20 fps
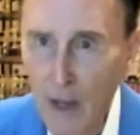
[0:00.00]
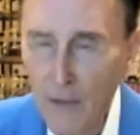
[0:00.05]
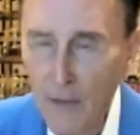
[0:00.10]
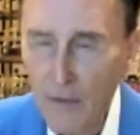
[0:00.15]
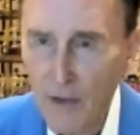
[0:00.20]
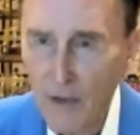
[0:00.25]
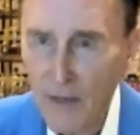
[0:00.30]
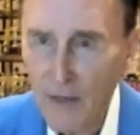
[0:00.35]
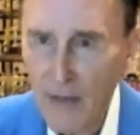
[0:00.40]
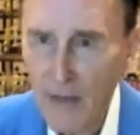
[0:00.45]

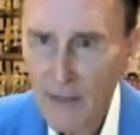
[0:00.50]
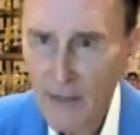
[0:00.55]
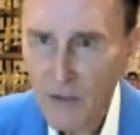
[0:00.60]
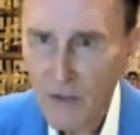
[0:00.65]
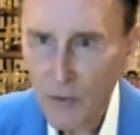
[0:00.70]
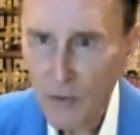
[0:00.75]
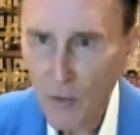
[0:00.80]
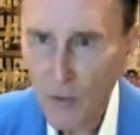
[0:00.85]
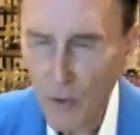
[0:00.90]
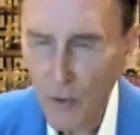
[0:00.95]
the
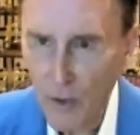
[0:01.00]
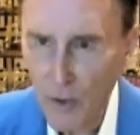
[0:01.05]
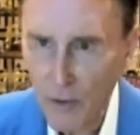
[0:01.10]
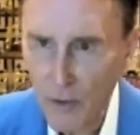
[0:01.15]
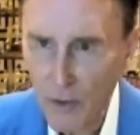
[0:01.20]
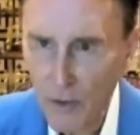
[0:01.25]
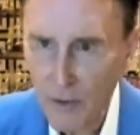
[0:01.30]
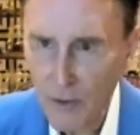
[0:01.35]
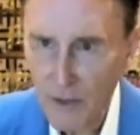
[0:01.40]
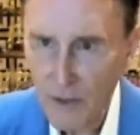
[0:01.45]
natural
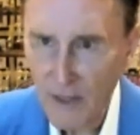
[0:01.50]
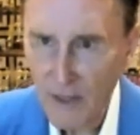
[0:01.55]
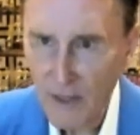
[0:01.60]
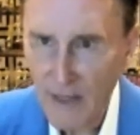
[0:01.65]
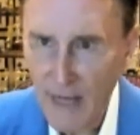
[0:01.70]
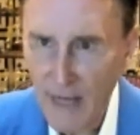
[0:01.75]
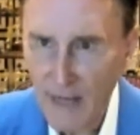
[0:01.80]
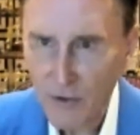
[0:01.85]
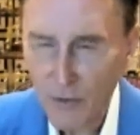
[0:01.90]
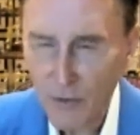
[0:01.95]
oils and the
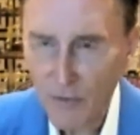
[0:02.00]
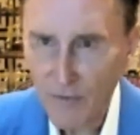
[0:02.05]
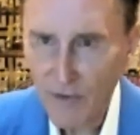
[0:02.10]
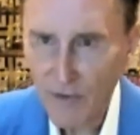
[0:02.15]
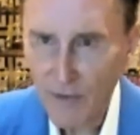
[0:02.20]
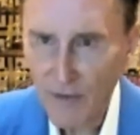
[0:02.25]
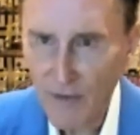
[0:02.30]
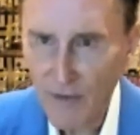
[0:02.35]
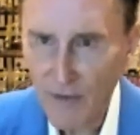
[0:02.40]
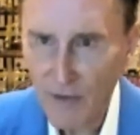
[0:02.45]
natural
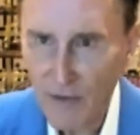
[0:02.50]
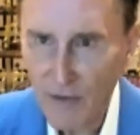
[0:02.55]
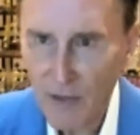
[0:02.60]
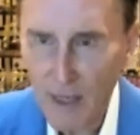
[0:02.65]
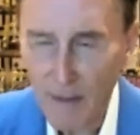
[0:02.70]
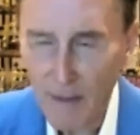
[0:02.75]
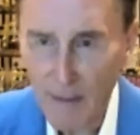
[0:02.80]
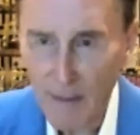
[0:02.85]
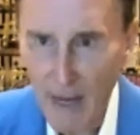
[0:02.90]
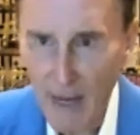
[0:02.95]
flavors
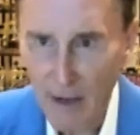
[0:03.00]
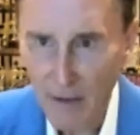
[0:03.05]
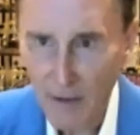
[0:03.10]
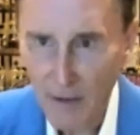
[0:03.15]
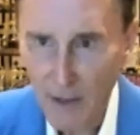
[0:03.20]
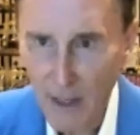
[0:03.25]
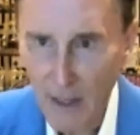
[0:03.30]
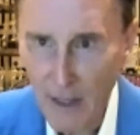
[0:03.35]
come out.